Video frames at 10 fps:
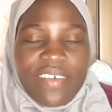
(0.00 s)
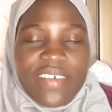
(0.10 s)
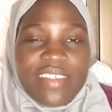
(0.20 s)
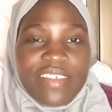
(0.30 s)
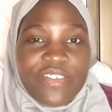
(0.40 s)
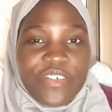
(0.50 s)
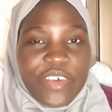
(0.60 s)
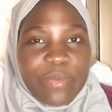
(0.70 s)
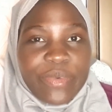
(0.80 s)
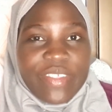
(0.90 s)
First and
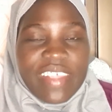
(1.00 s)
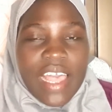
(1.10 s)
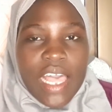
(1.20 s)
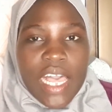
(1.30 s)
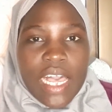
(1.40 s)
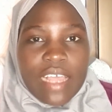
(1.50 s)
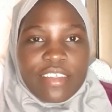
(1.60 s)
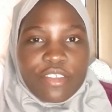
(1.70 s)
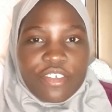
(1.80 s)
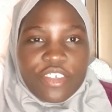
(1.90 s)
foremost, I
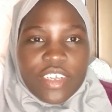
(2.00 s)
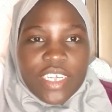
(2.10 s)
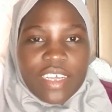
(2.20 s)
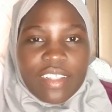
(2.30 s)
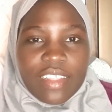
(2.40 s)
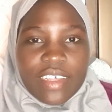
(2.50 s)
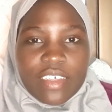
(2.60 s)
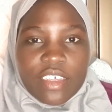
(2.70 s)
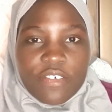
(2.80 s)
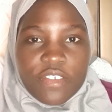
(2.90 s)
did share, like,
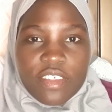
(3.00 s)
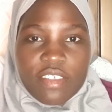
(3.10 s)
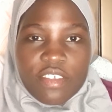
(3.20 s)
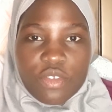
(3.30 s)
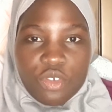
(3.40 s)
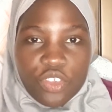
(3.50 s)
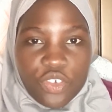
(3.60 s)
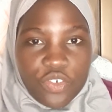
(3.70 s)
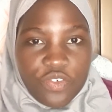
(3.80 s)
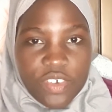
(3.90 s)
if this is not
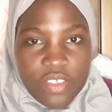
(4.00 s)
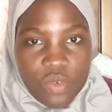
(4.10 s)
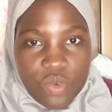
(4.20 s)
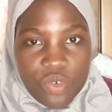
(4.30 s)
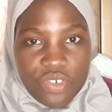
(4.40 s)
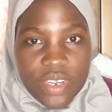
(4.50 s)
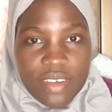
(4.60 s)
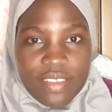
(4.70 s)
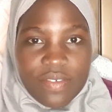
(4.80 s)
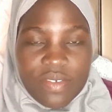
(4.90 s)
your first
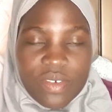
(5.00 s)
contract,